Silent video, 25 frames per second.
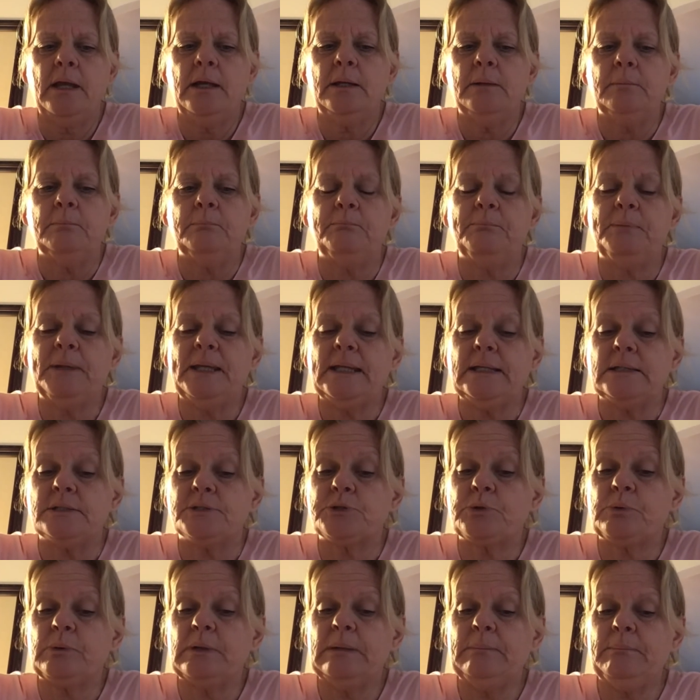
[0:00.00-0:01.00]
Beans,
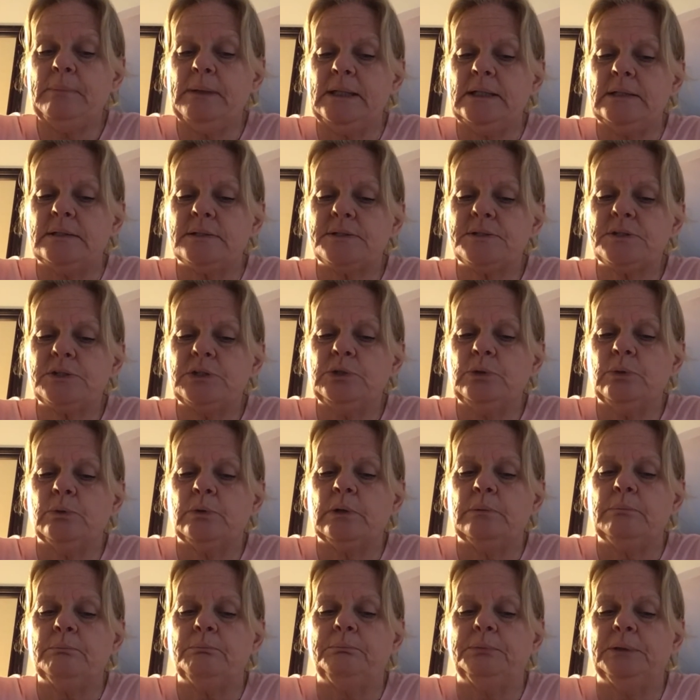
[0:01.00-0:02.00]
green beans, you
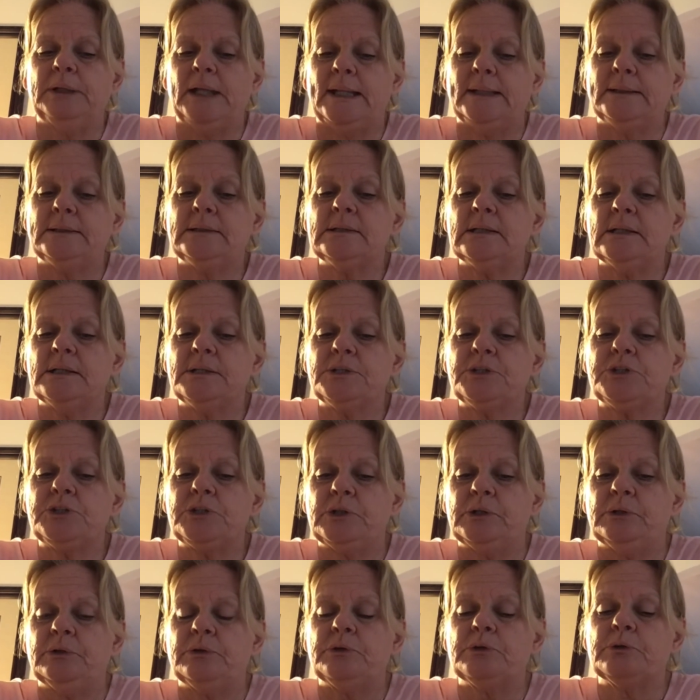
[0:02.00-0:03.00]
can blend
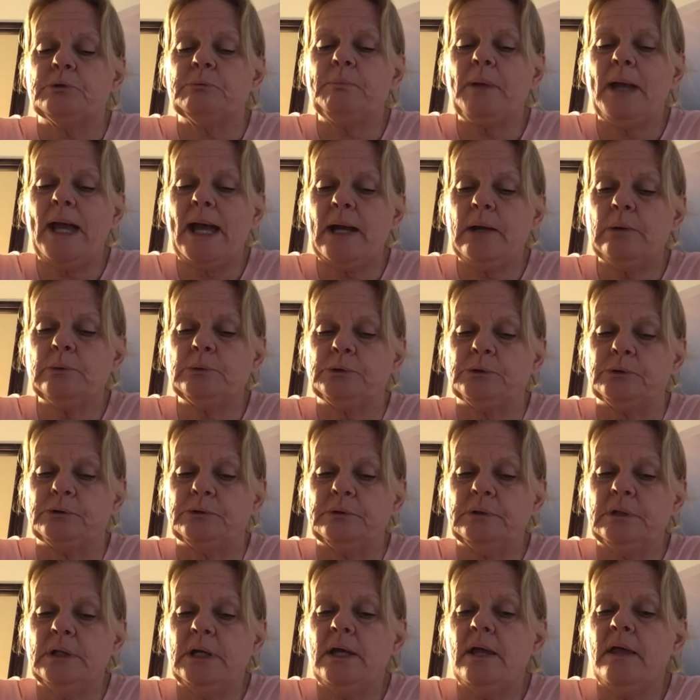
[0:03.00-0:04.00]
until they're powdered.
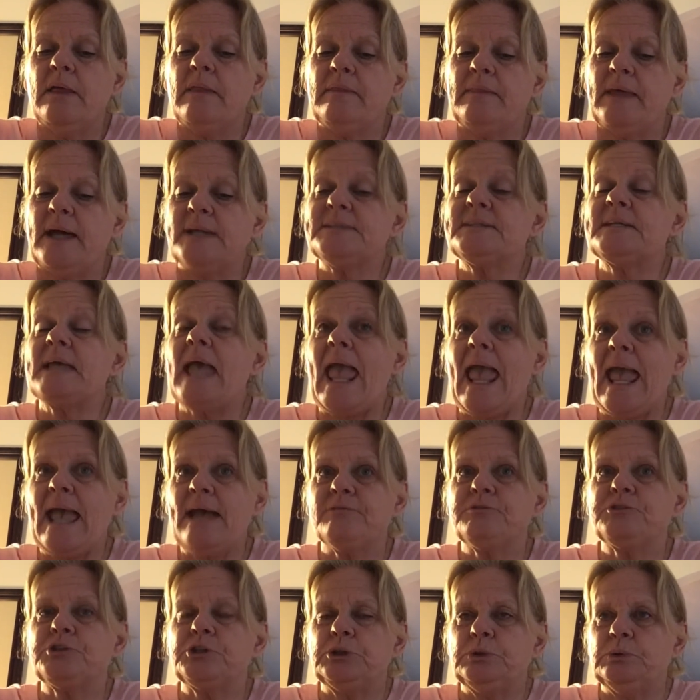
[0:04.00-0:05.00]
That's
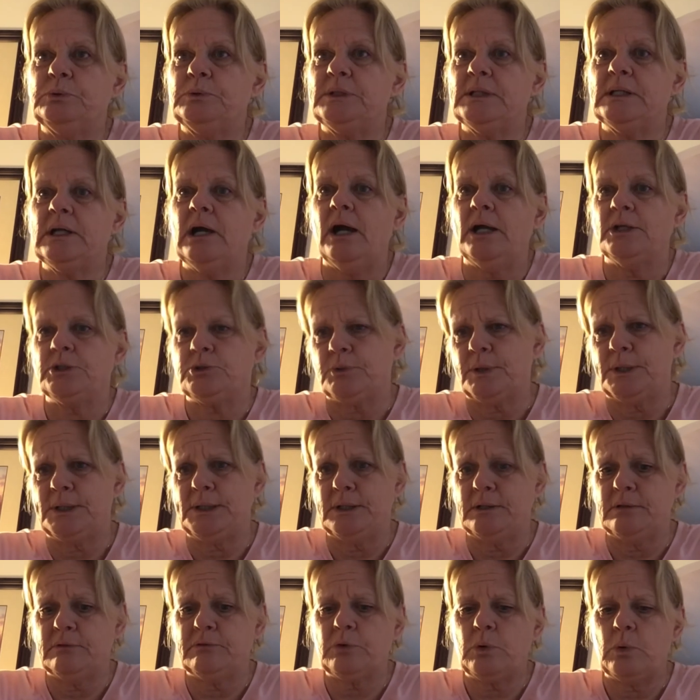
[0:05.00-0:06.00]
after you dehydrate
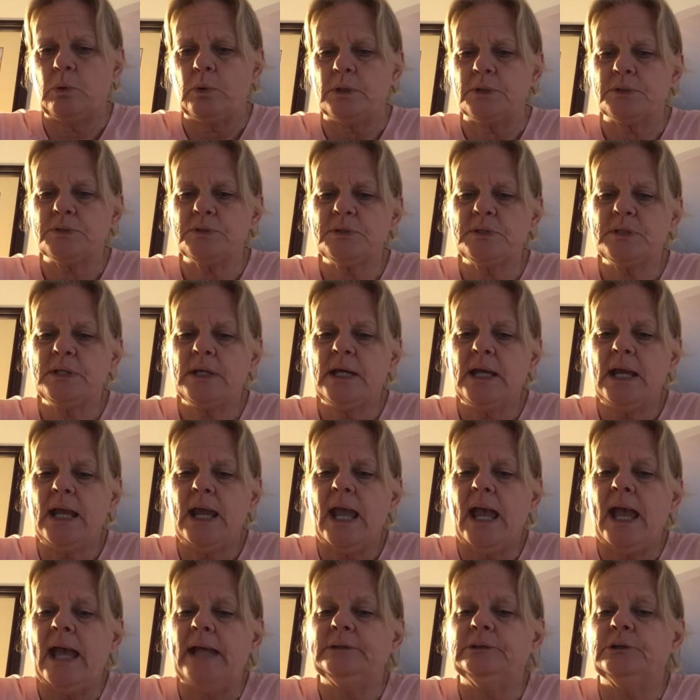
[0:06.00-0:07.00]
it, of course.
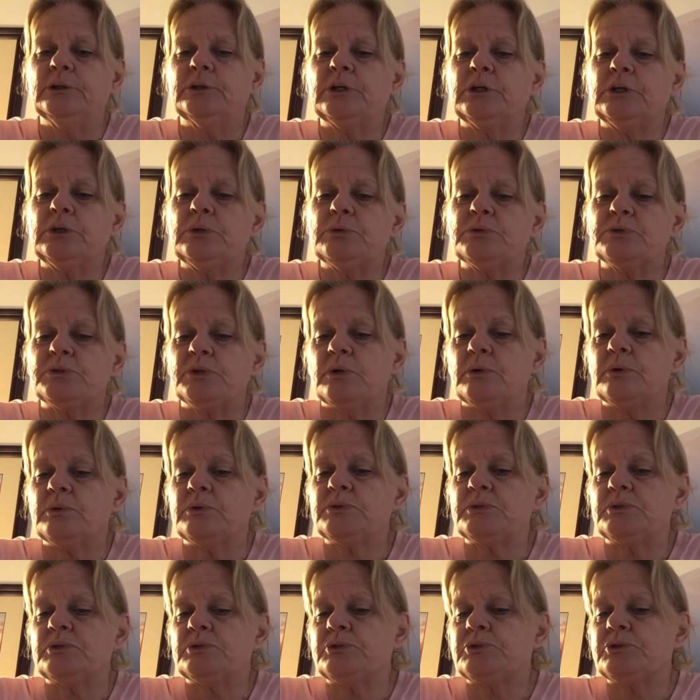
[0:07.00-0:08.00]
And you can use
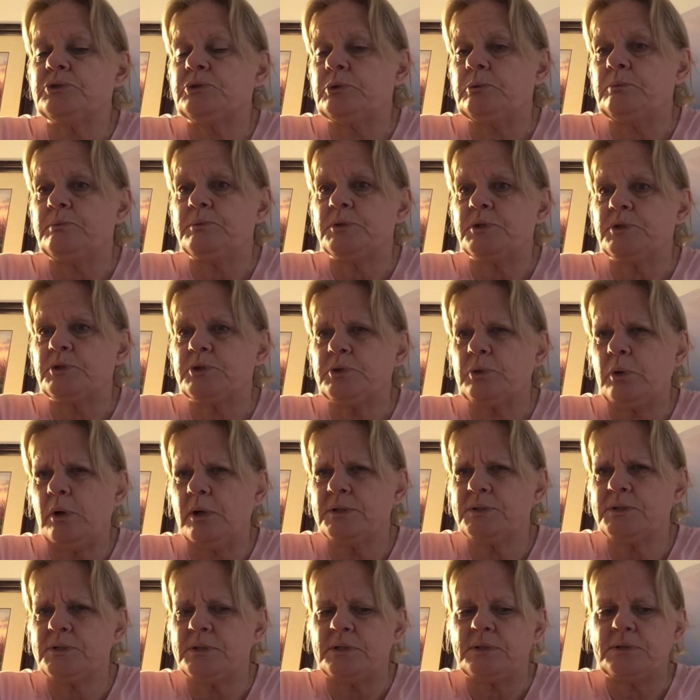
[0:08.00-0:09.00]
those in soups and
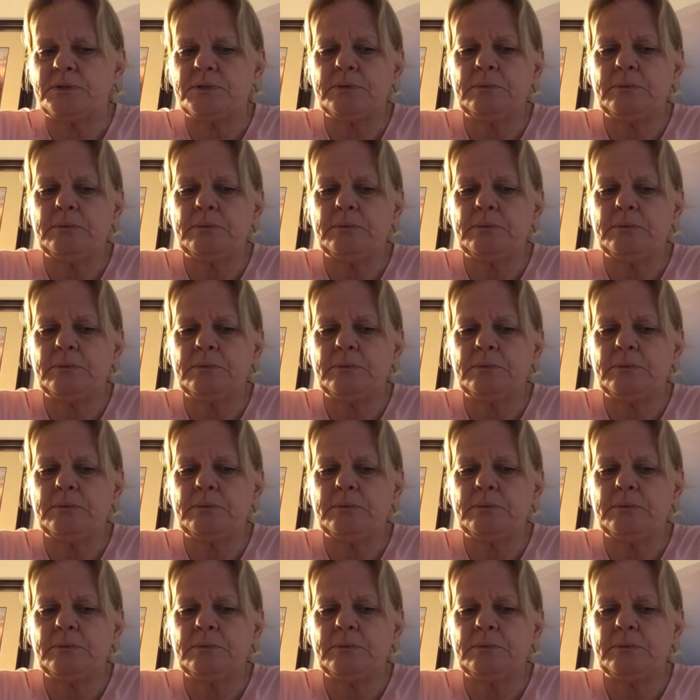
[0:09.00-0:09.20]
sauces.